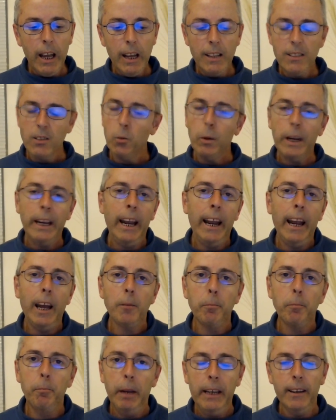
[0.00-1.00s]
So we
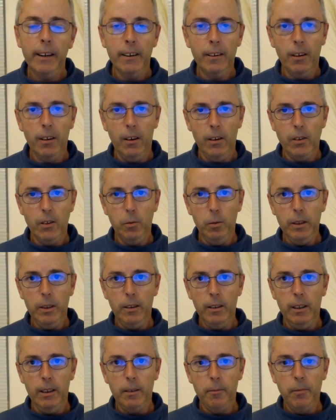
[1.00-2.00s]
can't be in touch with
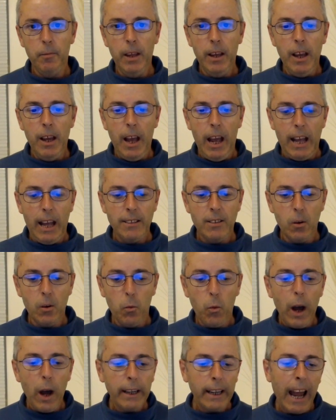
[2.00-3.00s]
it. And so
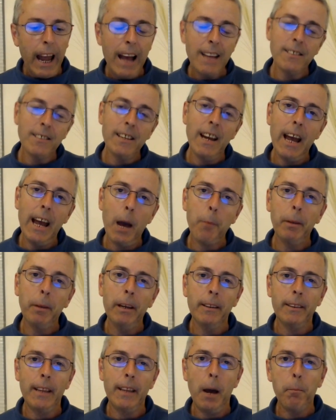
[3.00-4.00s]
what has to happen
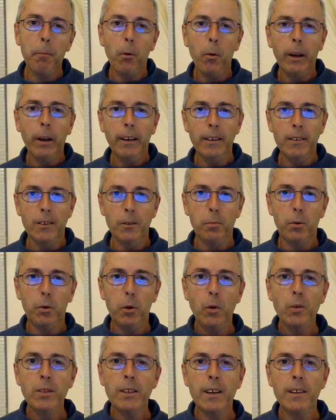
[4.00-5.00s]
at that point is a
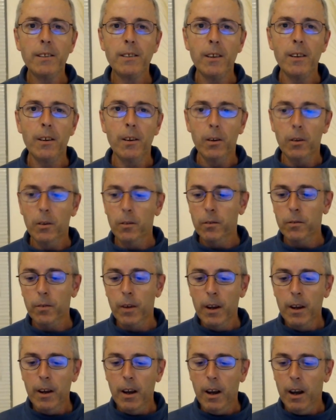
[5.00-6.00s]
process of
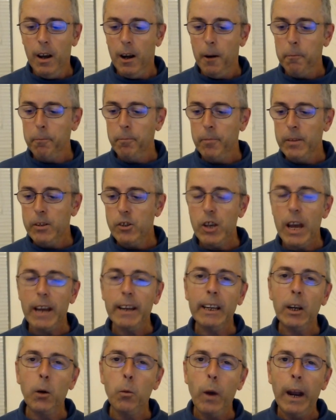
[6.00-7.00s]

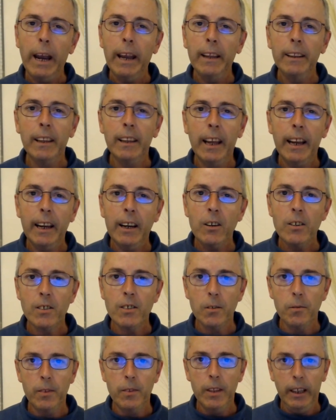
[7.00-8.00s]
shedding away layers
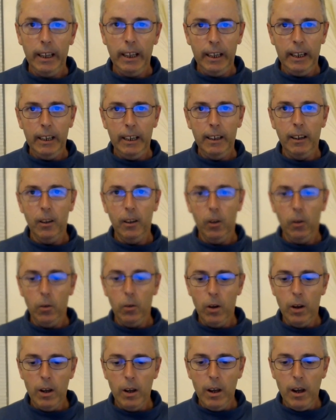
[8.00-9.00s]
of the ego,
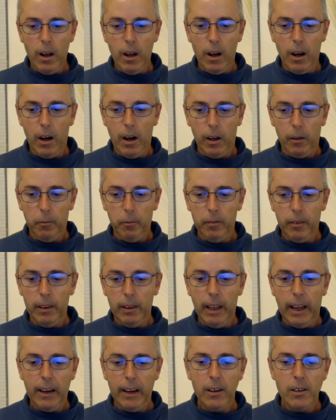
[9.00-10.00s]

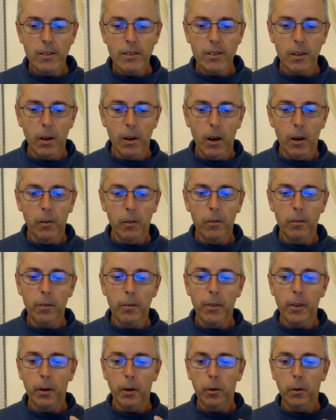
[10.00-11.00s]
layers
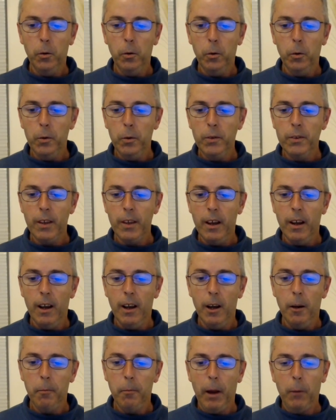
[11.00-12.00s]
of those,
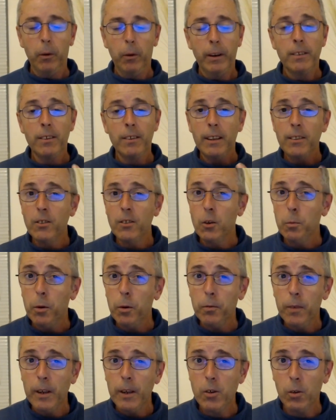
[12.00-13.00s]
I want to say,
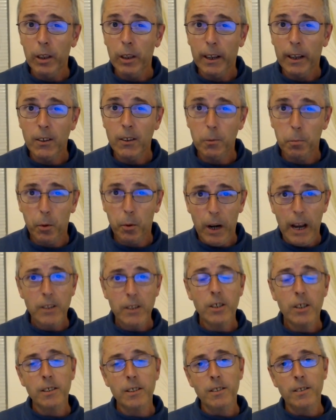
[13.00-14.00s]
superficial
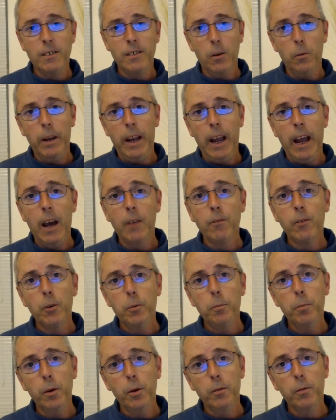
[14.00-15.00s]
expressions that we have
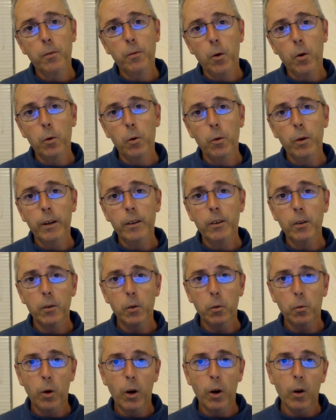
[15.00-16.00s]
to put forward to
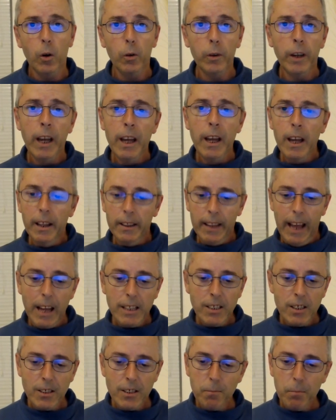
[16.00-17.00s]
the world.
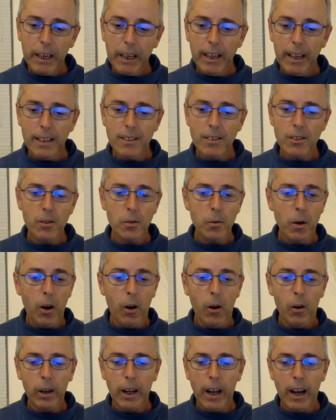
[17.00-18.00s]
That just begins to
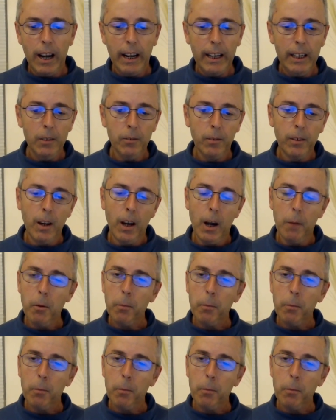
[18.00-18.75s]
all kind of come